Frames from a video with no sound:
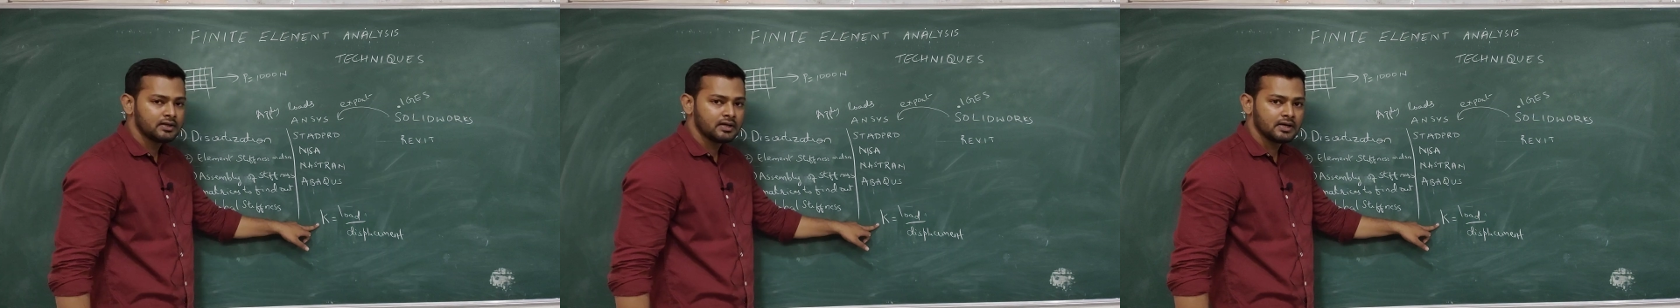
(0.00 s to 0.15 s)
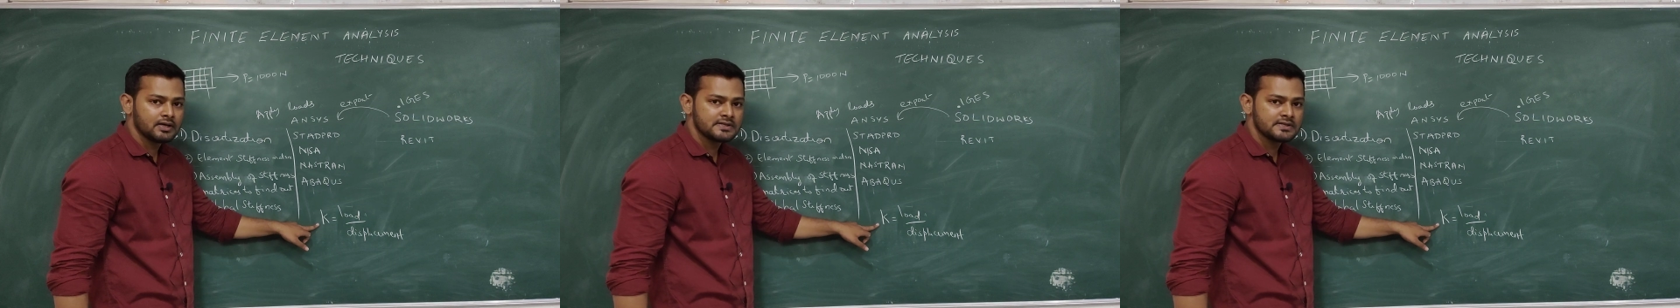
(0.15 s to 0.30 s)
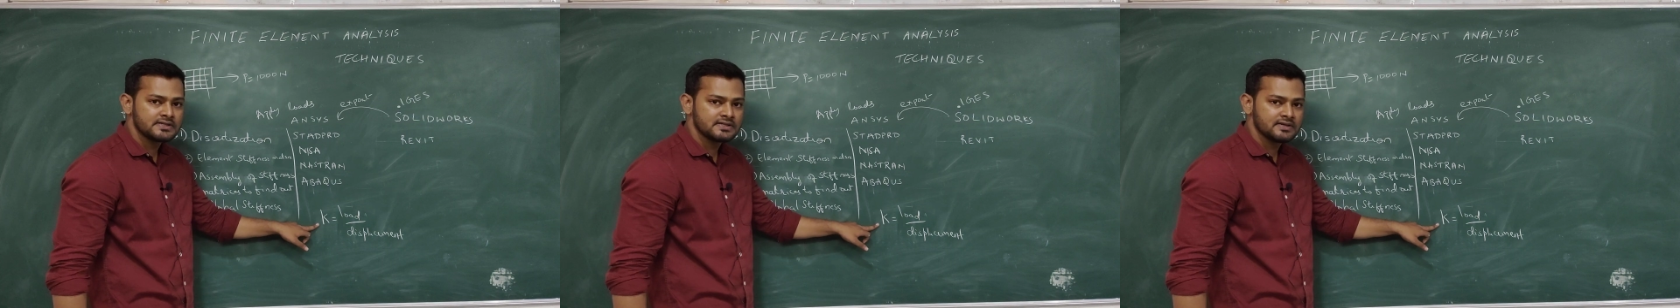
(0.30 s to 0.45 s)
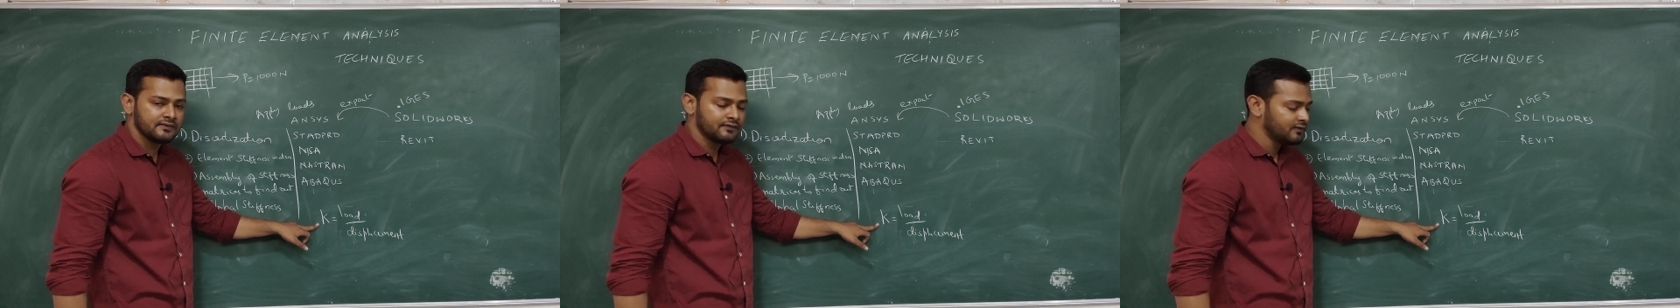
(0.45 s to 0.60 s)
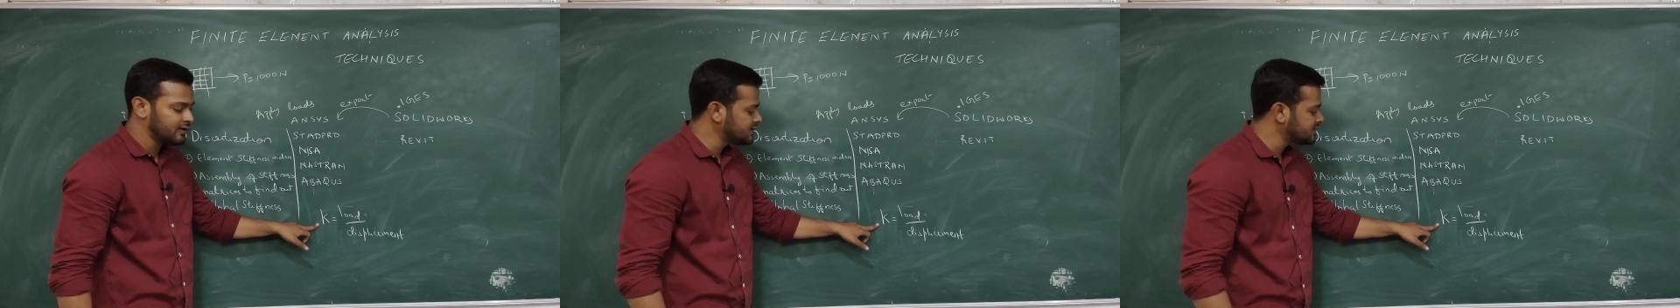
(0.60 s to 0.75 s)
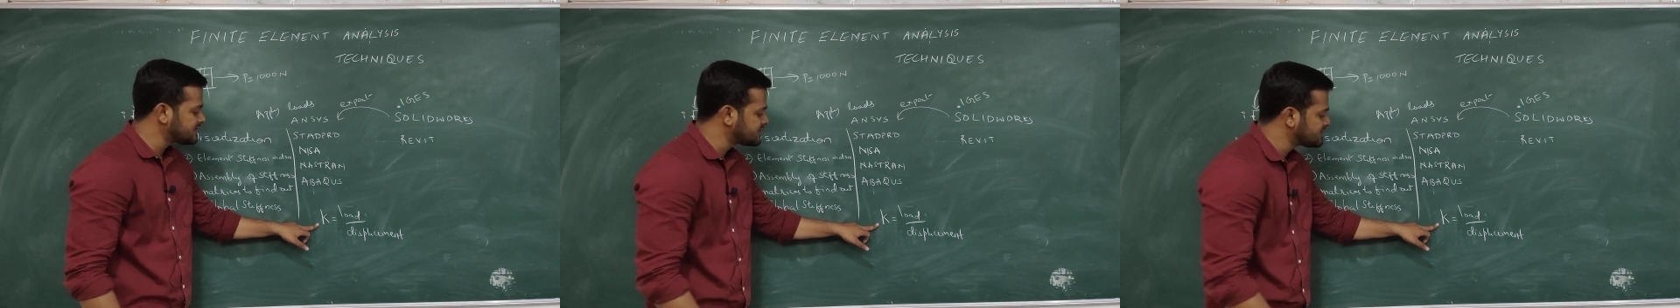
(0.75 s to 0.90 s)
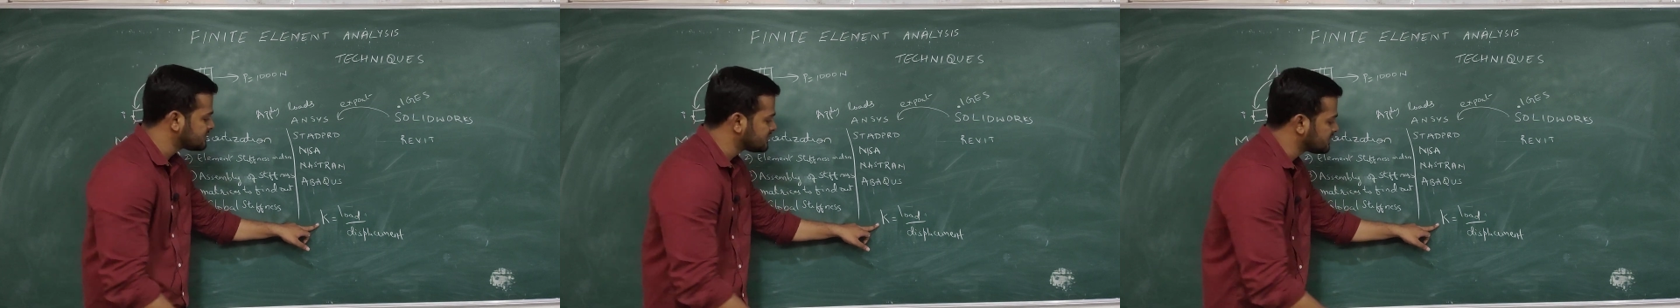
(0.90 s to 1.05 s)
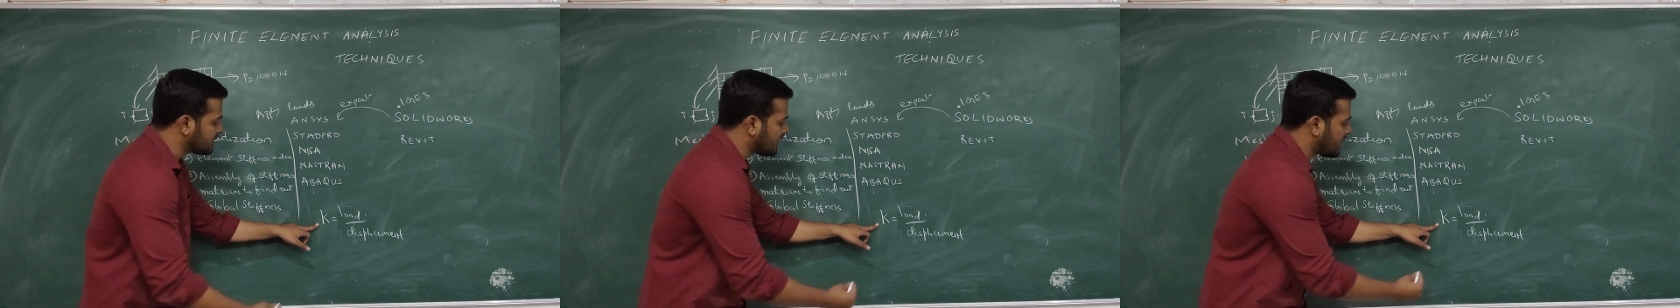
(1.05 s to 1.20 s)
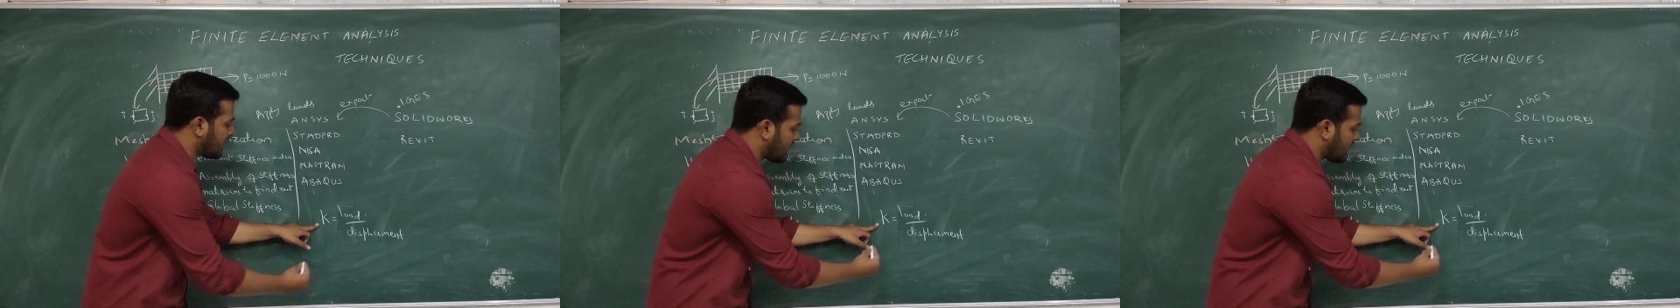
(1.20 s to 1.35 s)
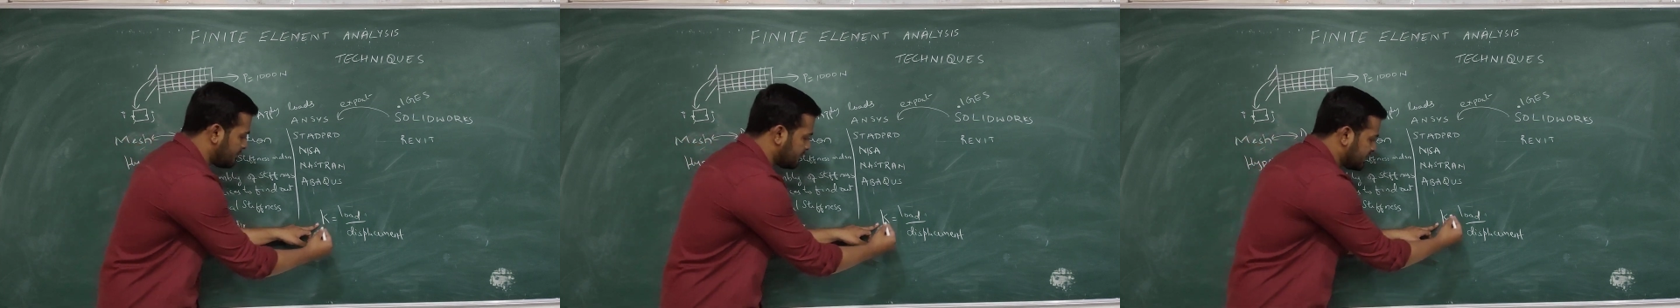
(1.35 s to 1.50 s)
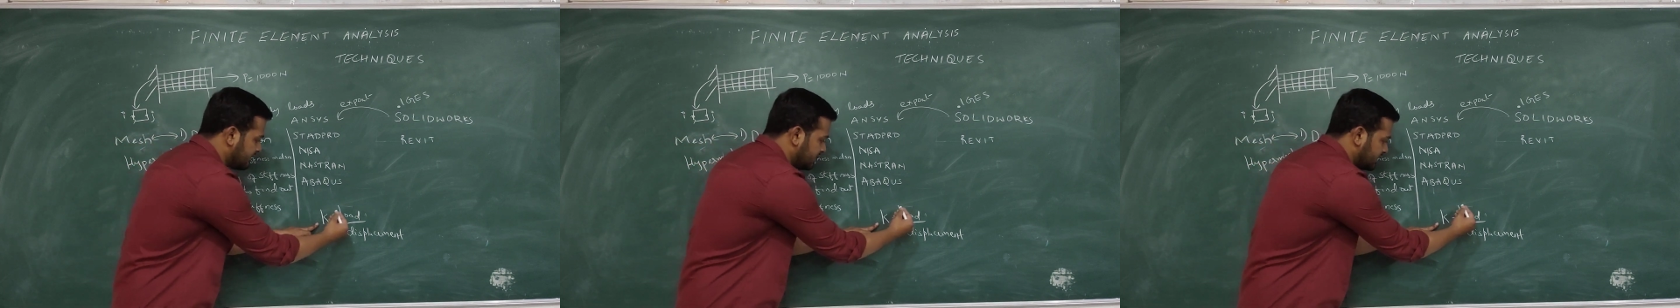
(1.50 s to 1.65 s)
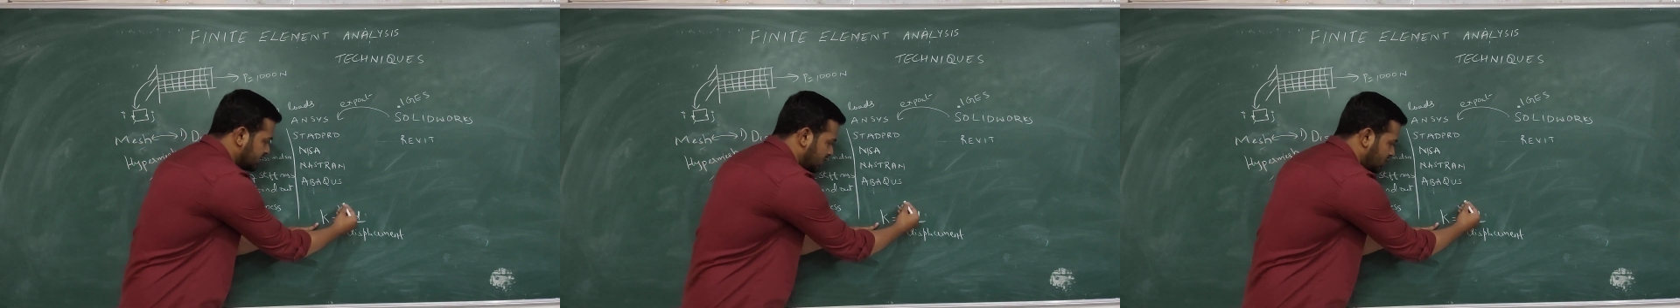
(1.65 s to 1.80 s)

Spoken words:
the stiffness, I am giving